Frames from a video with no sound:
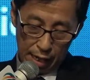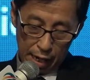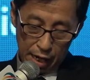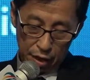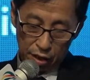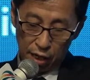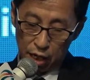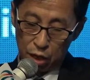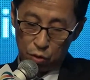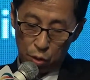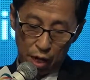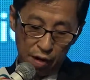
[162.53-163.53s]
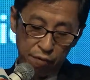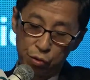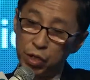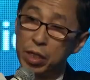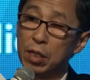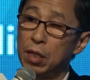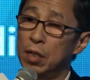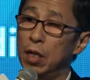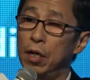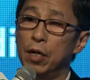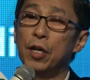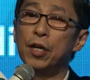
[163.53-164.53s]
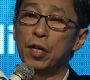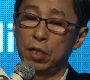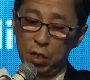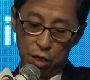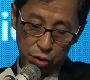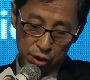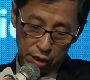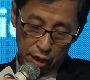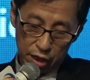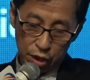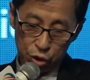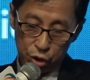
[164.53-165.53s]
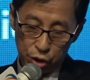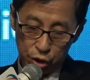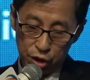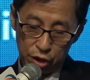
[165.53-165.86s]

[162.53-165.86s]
And now everyone here knows that